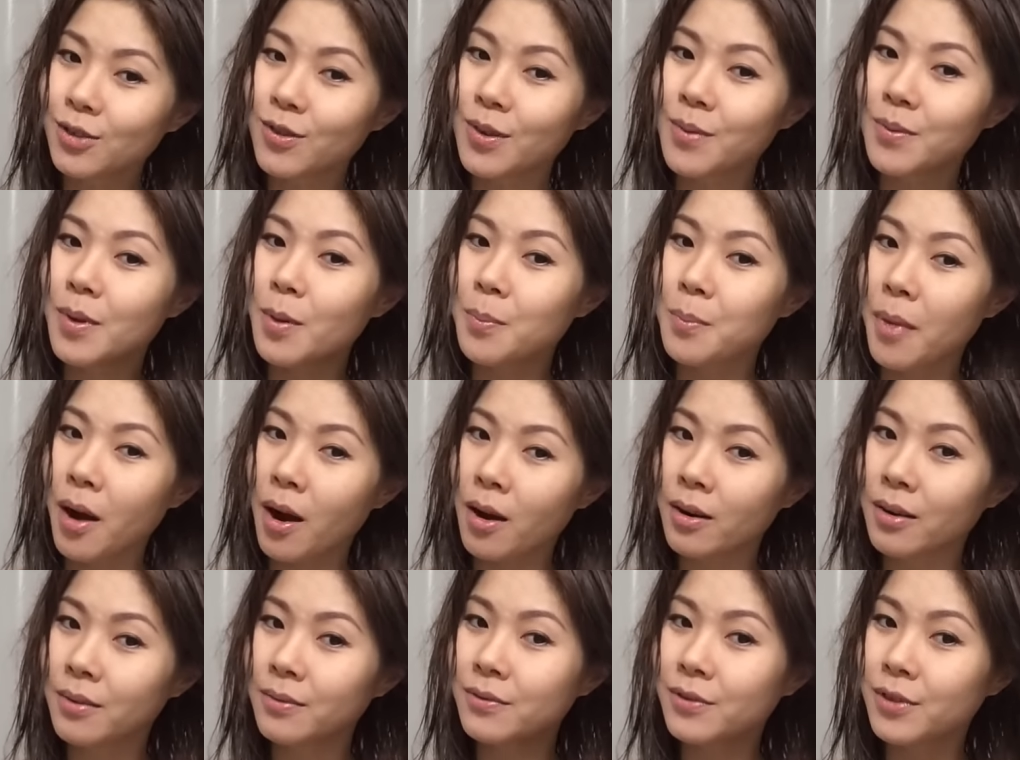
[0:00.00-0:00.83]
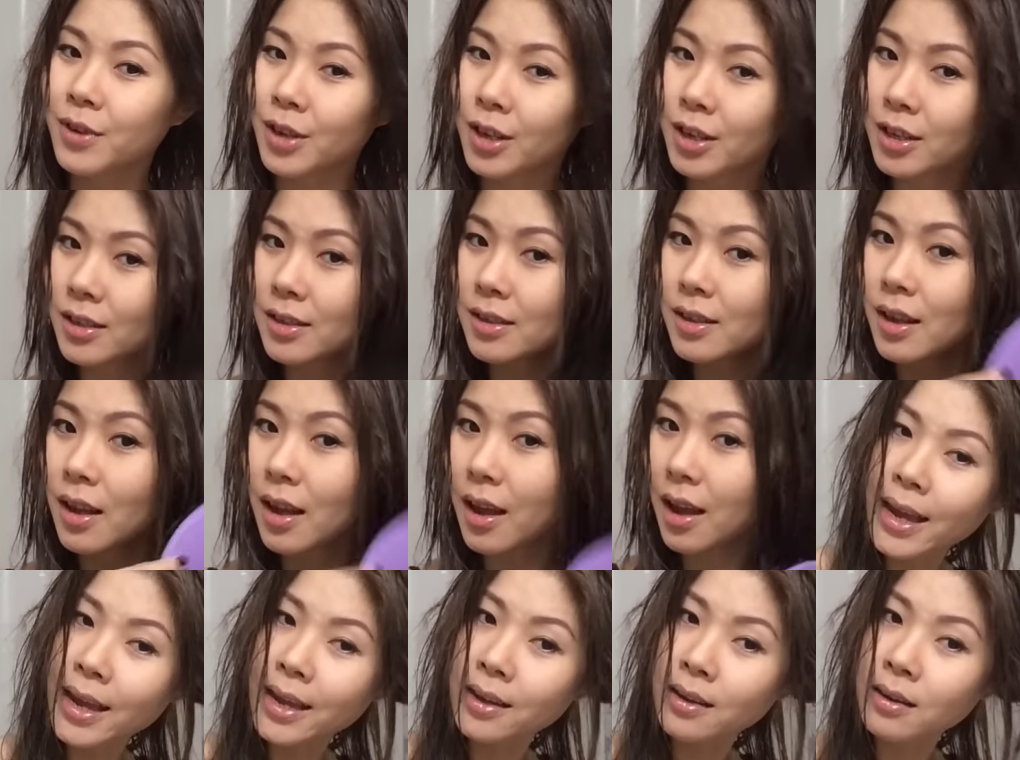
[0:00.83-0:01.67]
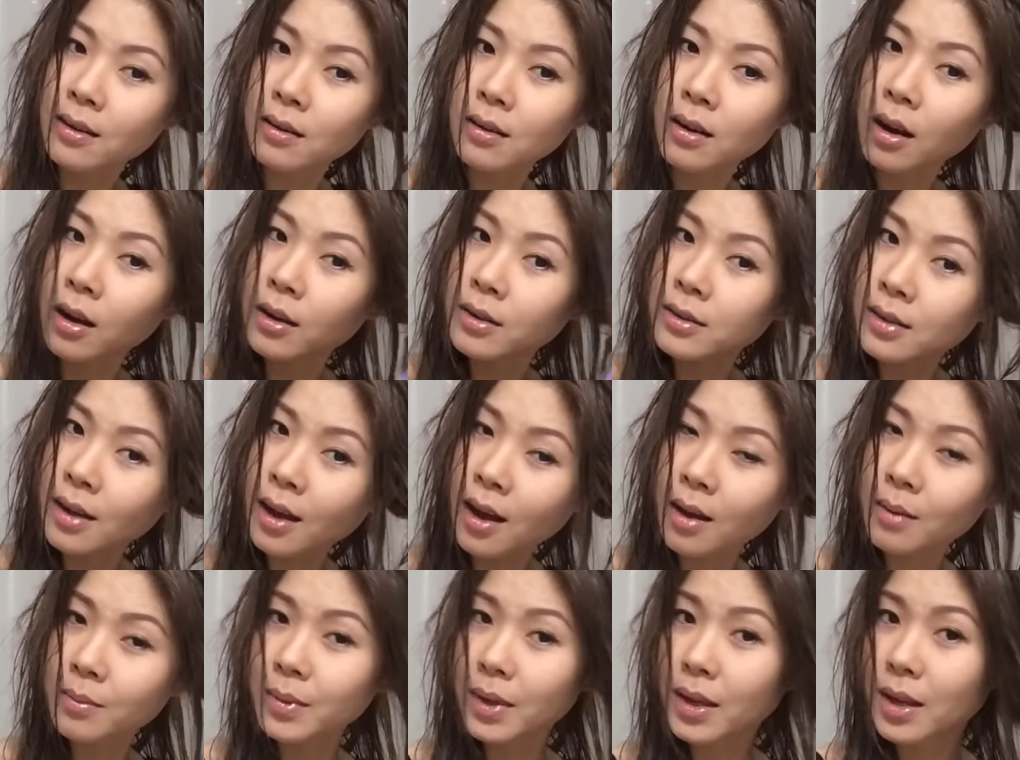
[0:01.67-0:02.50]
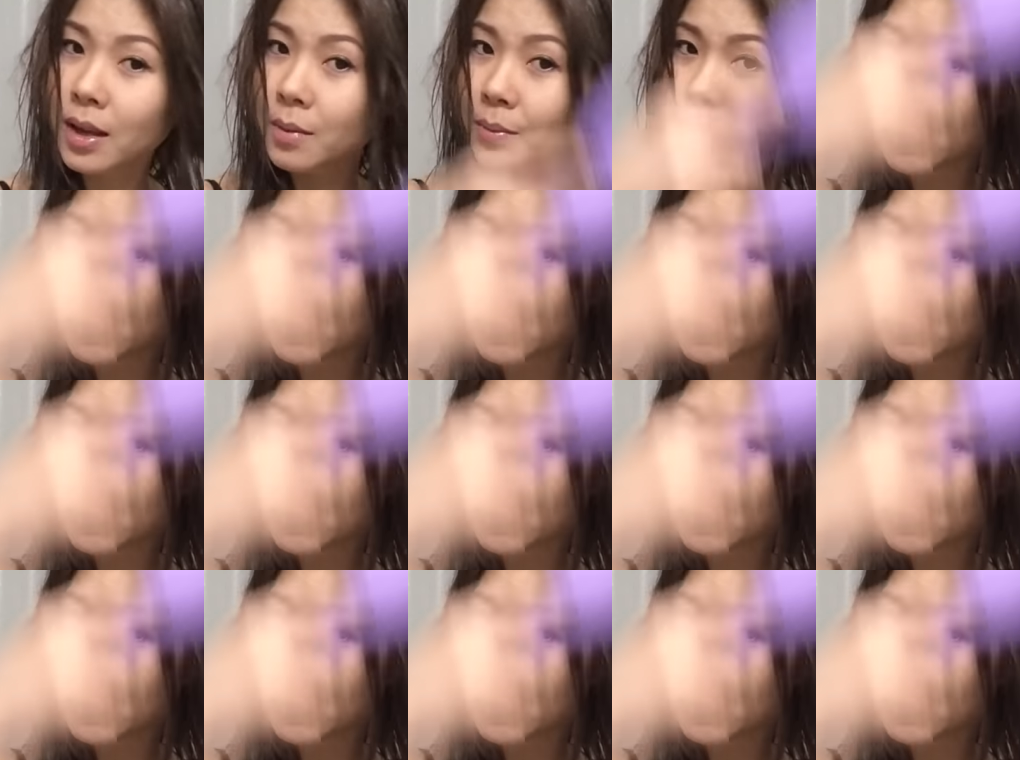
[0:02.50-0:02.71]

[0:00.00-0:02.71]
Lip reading: from the bottom first and go on top.